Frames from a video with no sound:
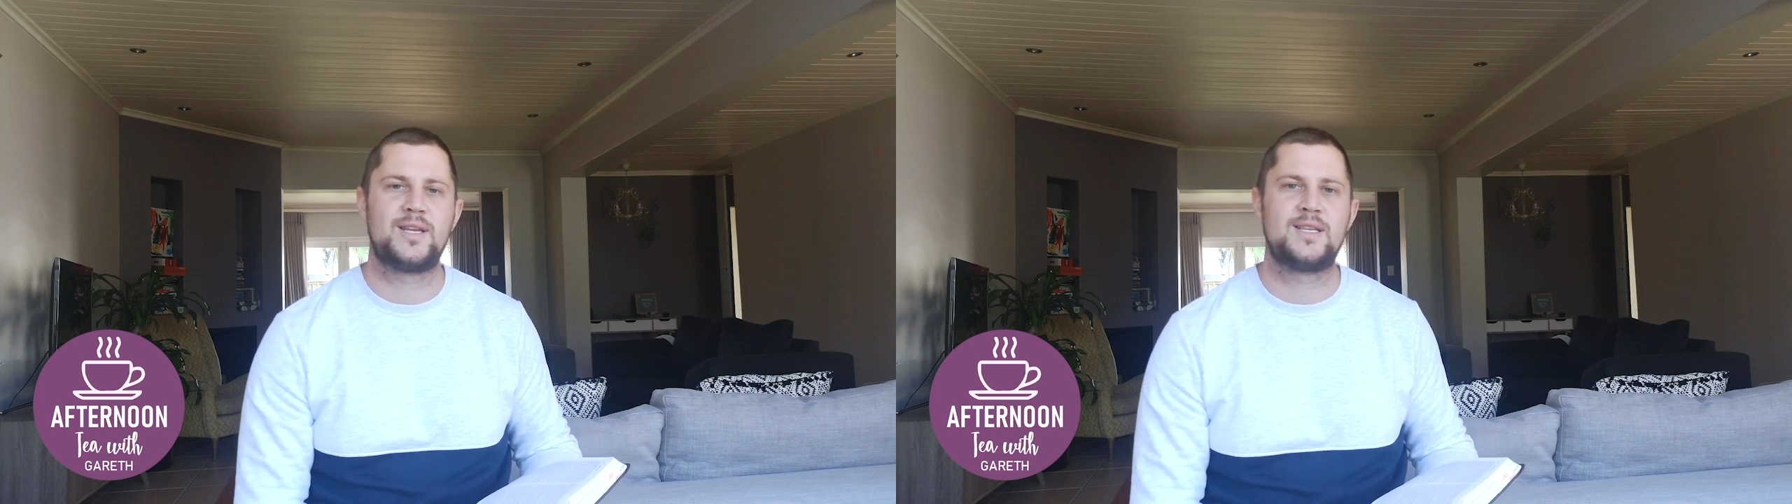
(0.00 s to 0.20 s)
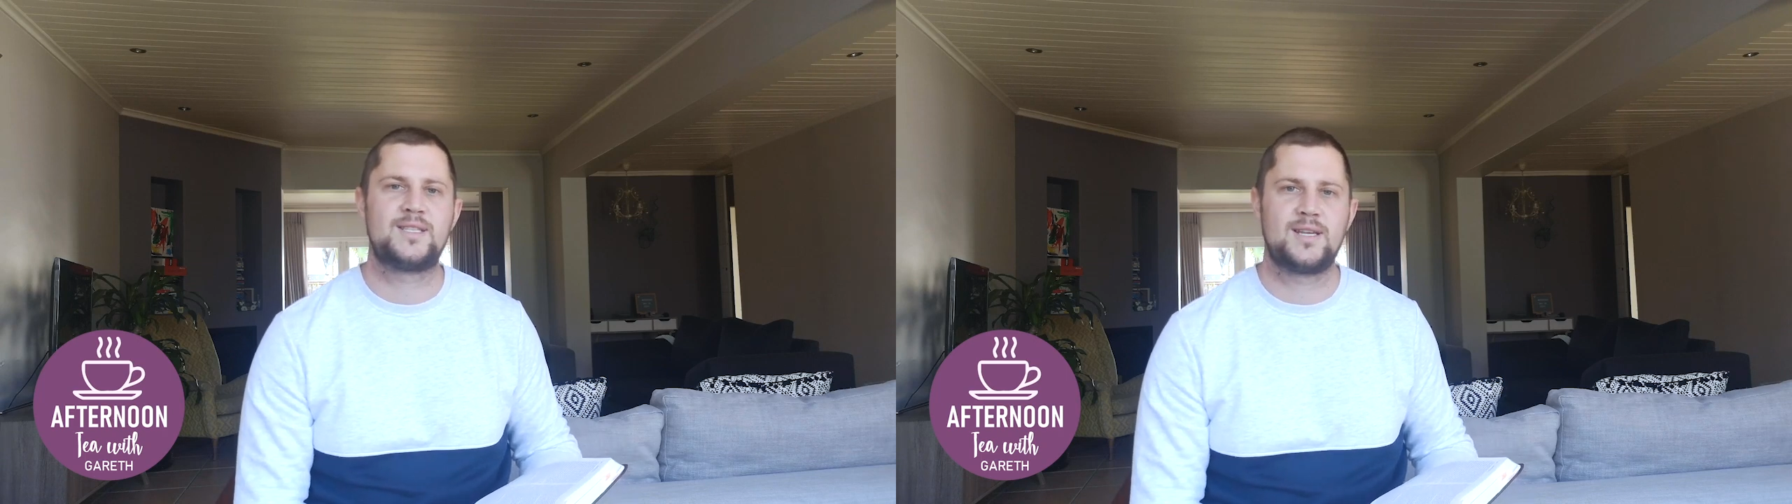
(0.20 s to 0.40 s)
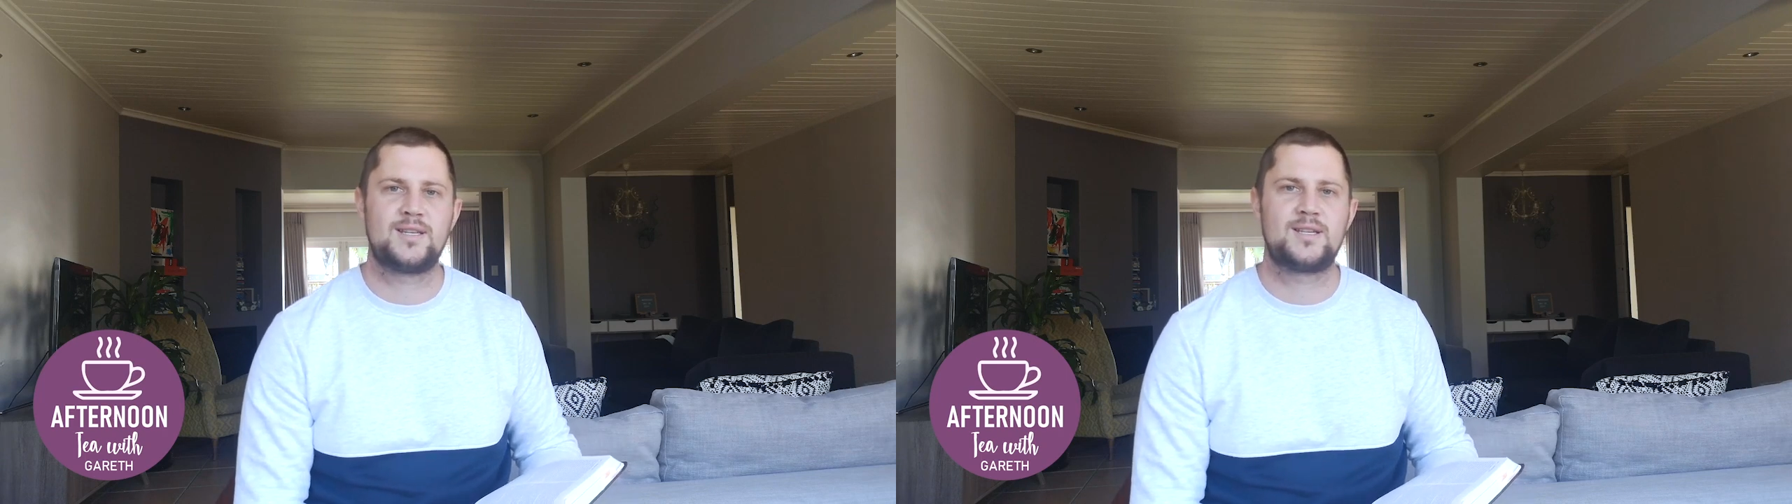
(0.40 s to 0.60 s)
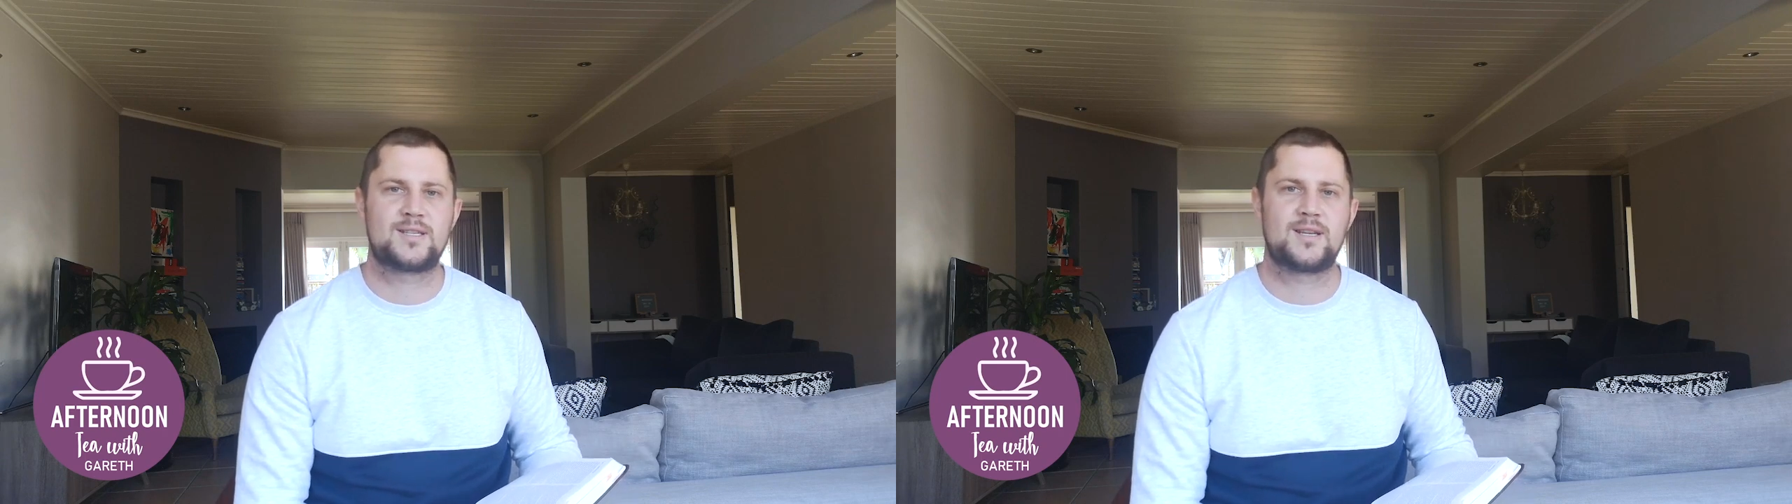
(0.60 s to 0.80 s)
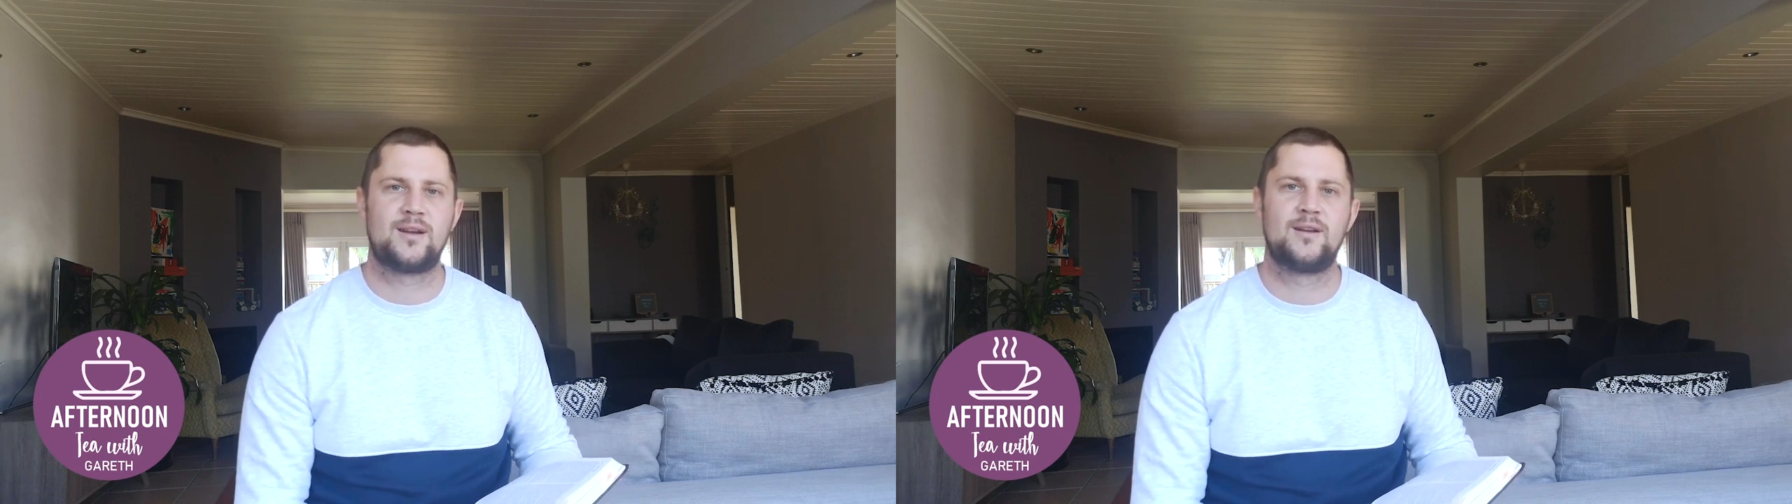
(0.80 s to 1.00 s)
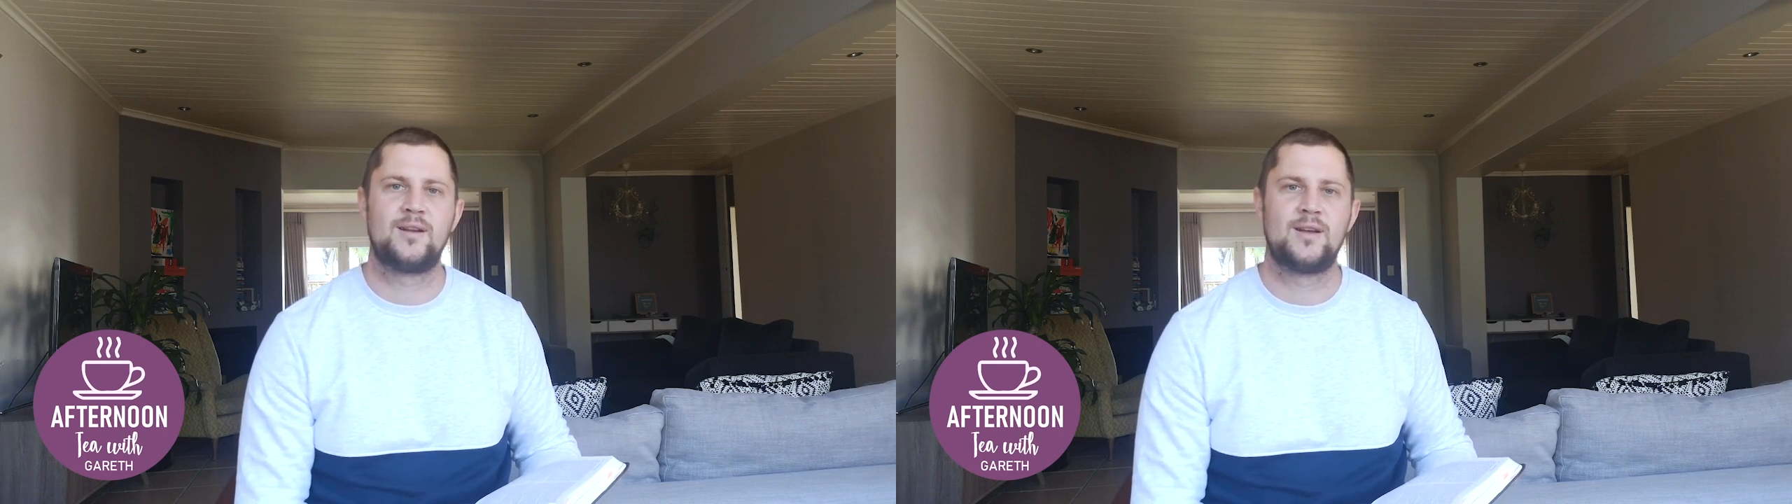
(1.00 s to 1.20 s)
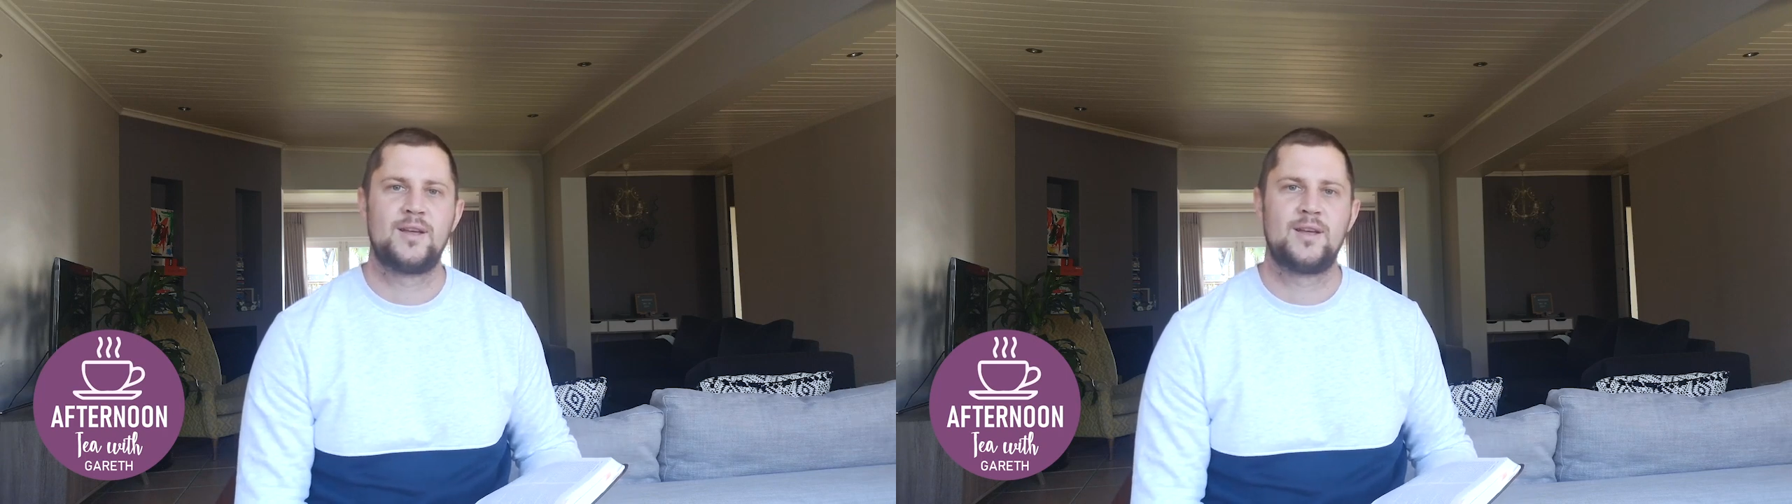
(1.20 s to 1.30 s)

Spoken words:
he sent his Son,